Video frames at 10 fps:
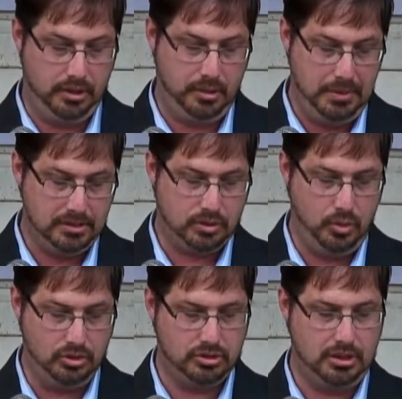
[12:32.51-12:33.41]
of the best
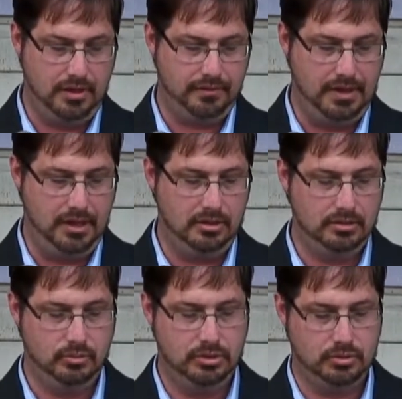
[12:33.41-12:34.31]
quotes that I
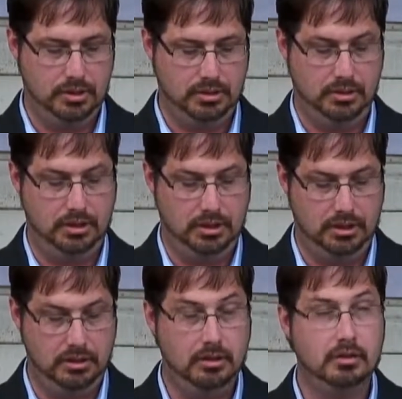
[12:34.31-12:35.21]
found was written
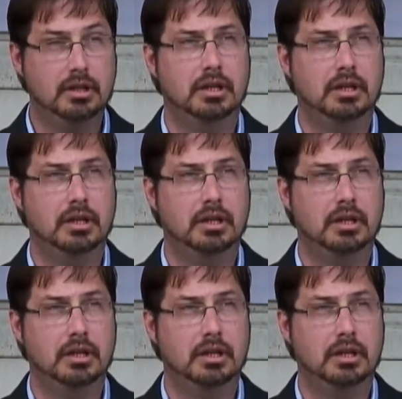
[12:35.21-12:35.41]
in